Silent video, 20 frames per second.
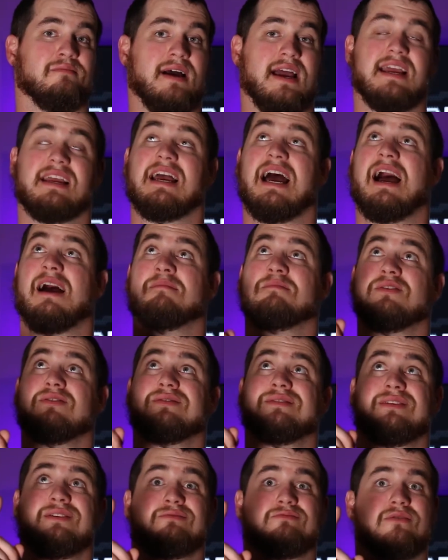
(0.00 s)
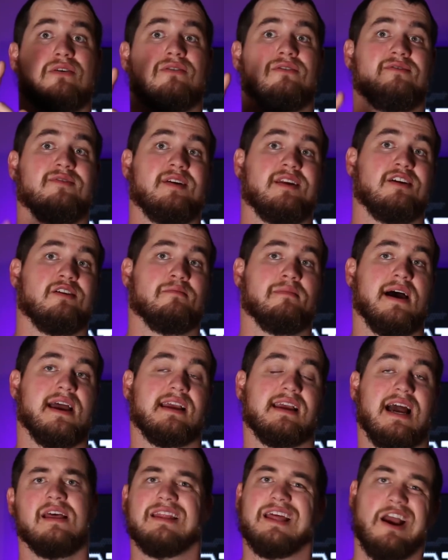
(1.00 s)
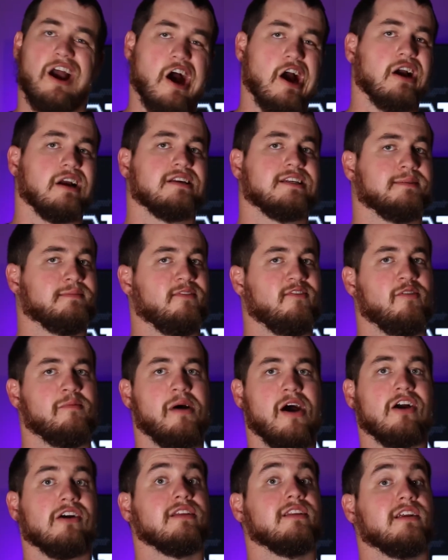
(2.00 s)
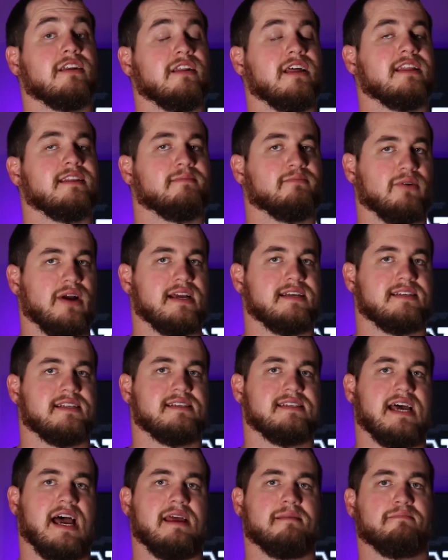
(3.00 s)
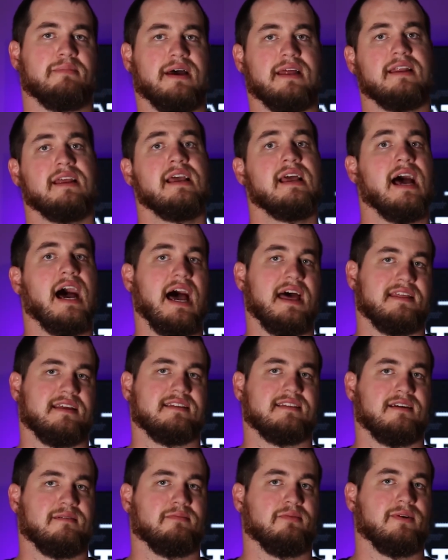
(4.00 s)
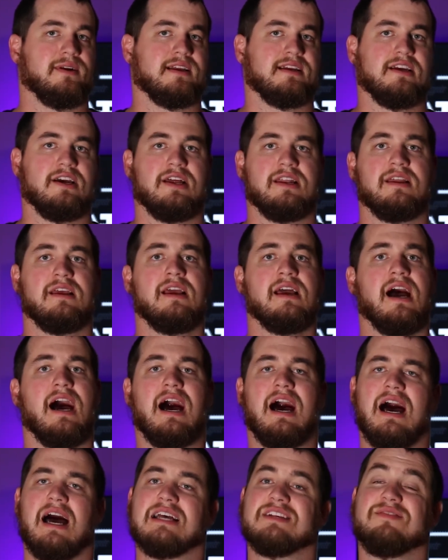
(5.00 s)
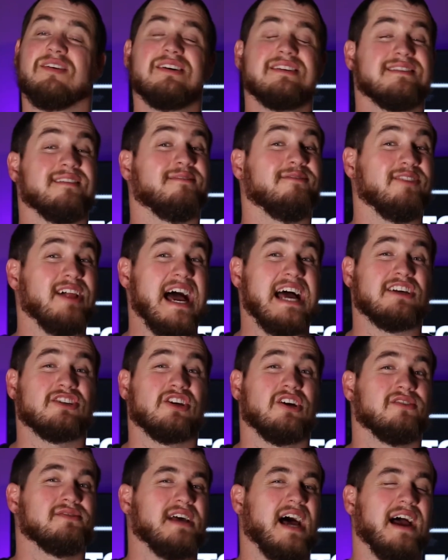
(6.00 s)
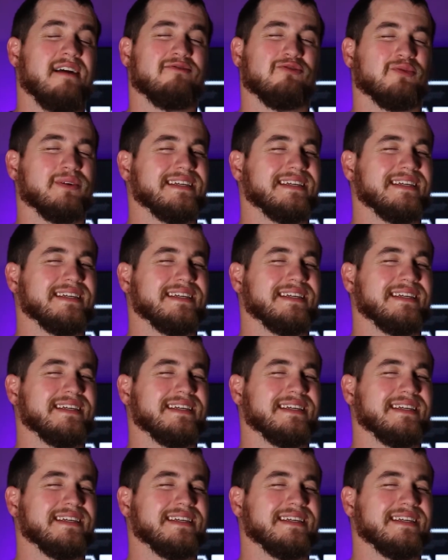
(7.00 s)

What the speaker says: mic. I'm using the RØDE VideoMic. Some of them are a little on the pricey side, but I think they're pretty good. As far as the flash goes, I've